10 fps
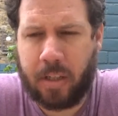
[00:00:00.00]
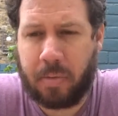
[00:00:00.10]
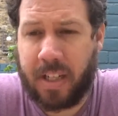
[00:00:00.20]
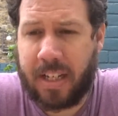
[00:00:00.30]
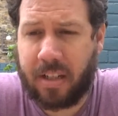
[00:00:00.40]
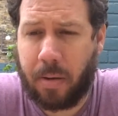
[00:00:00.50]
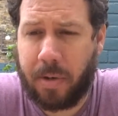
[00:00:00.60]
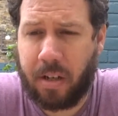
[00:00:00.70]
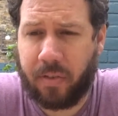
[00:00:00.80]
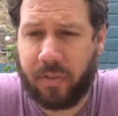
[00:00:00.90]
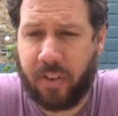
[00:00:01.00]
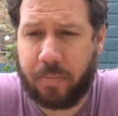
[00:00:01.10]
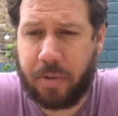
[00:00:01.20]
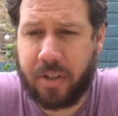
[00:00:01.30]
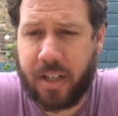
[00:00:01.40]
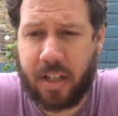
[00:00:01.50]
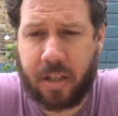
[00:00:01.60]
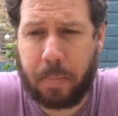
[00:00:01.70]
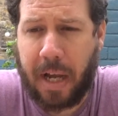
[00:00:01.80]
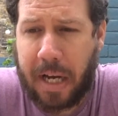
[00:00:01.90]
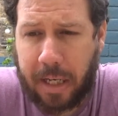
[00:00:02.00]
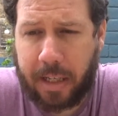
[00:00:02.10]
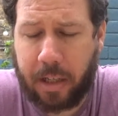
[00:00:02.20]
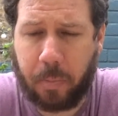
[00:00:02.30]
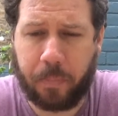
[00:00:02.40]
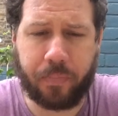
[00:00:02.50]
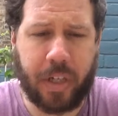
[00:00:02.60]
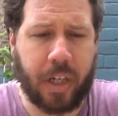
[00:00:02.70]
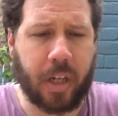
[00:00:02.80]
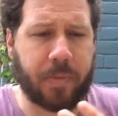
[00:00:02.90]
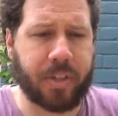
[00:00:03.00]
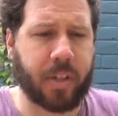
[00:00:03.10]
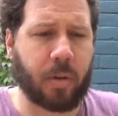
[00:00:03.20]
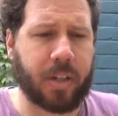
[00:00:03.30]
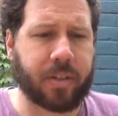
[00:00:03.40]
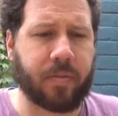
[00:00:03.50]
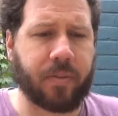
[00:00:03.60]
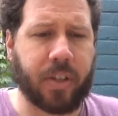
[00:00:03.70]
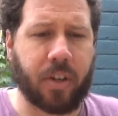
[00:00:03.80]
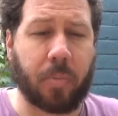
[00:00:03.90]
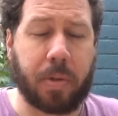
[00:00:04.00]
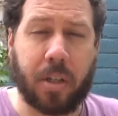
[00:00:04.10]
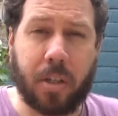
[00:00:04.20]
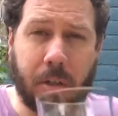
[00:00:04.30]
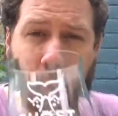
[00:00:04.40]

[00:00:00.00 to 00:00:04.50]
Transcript: it's coming in at 5%. It's a pale ale. There's no listing for the IBU,